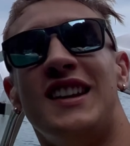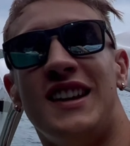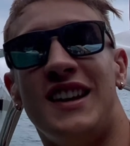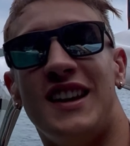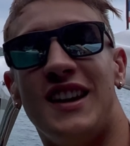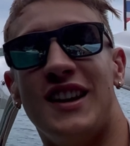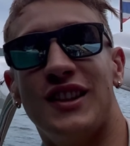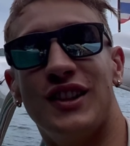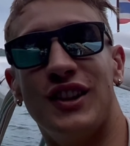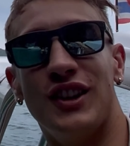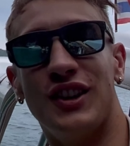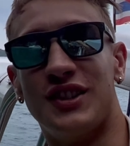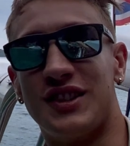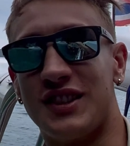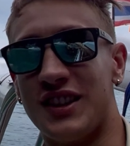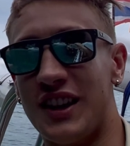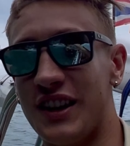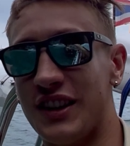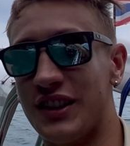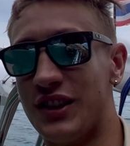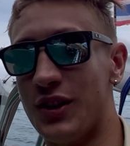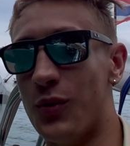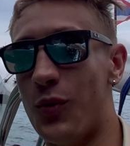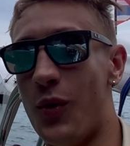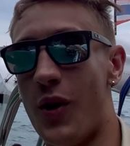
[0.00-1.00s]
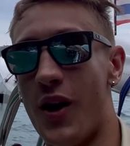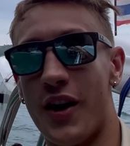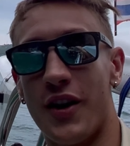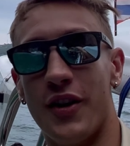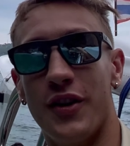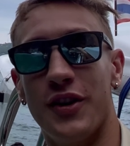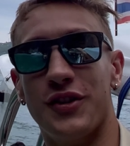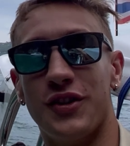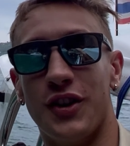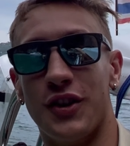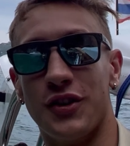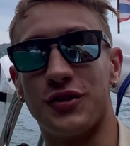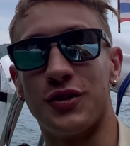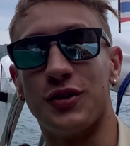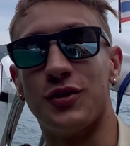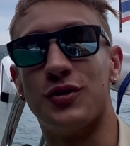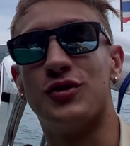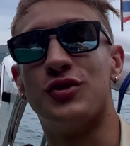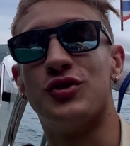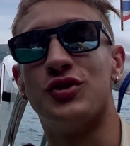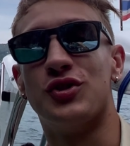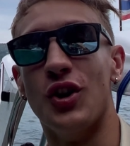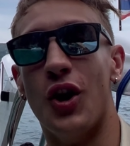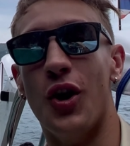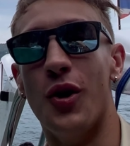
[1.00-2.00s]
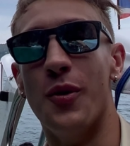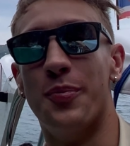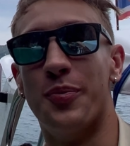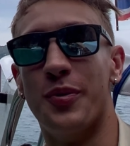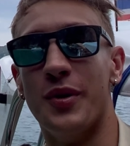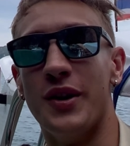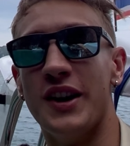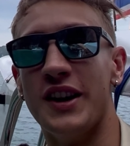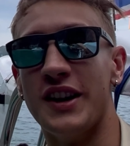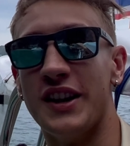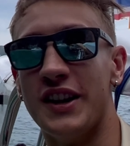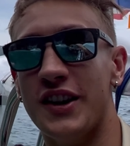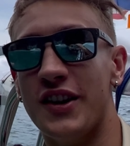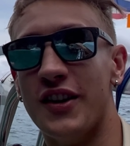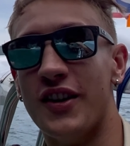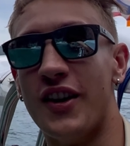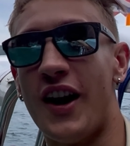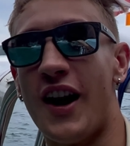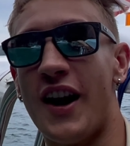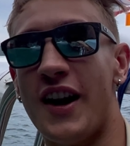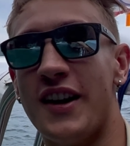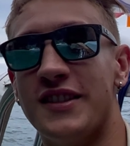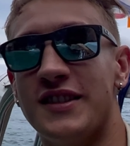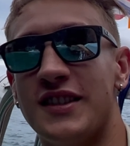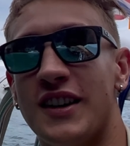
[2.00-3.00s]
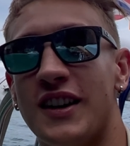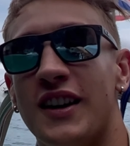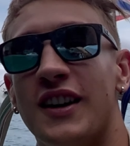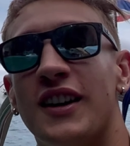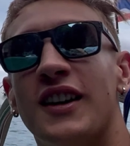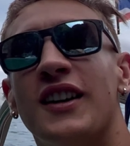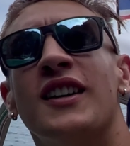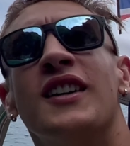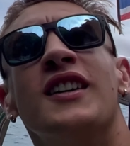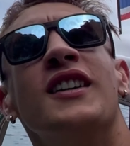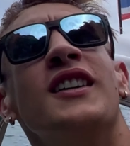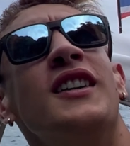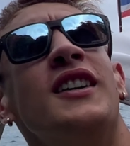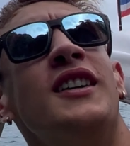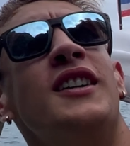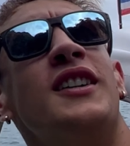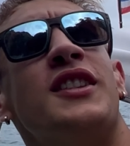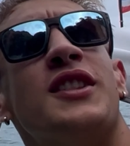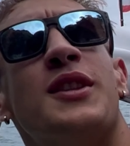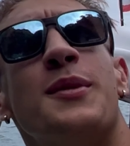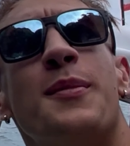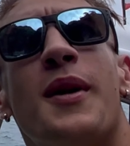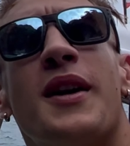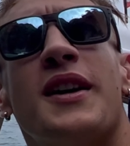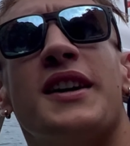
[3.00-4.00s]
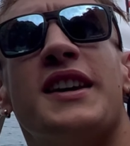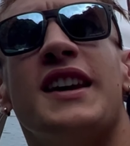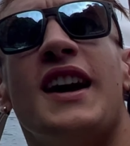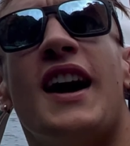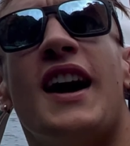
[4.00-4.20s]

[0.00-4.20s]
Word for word: it looks like. The water is also so pretty here at uh, the Monkey